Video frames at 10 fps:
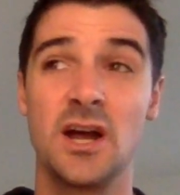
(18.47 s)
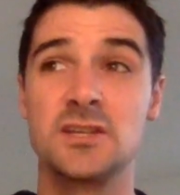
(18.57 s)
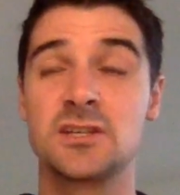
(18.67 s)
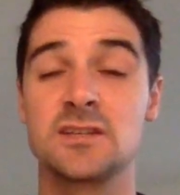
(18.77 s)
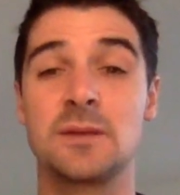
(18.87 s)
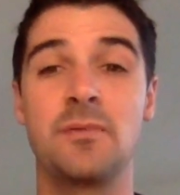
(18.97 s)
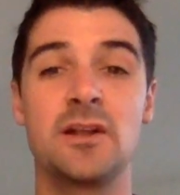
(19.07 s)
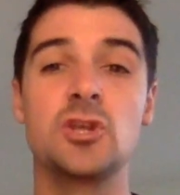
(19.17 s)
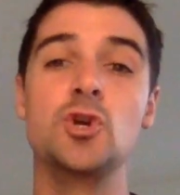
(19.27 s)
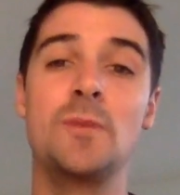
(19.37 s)
just because they
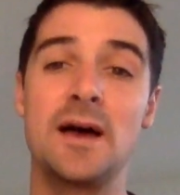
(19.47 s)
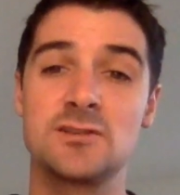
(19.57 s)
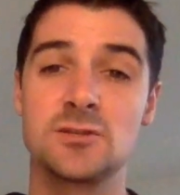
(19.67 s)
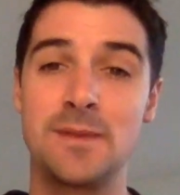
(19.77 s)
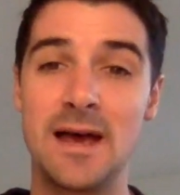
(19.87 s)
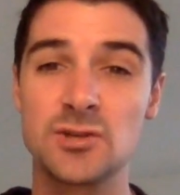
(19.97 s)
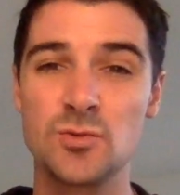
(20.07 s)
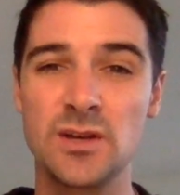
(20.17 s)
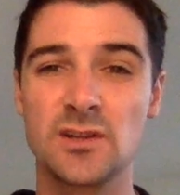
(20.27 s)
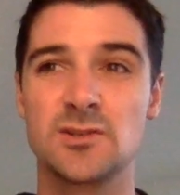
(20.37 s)
played UMass this past
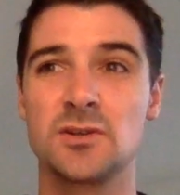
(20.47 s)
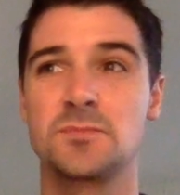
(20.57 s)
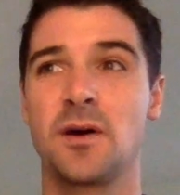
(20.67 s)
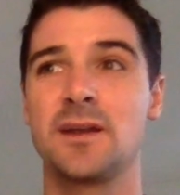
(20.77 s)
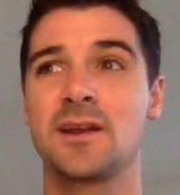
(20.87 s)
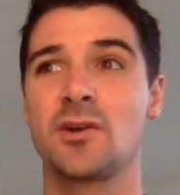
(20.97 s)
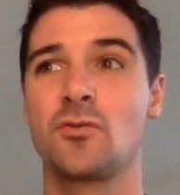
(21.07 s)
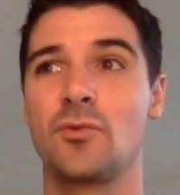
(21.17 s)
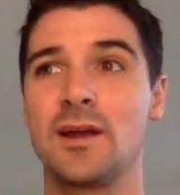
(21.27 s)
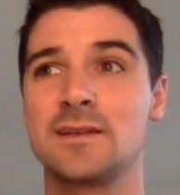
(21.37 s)
week, and so it's probably not a
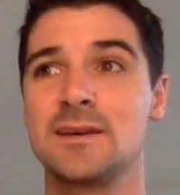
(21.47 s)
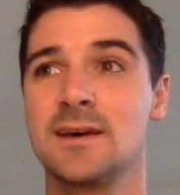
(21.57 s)
great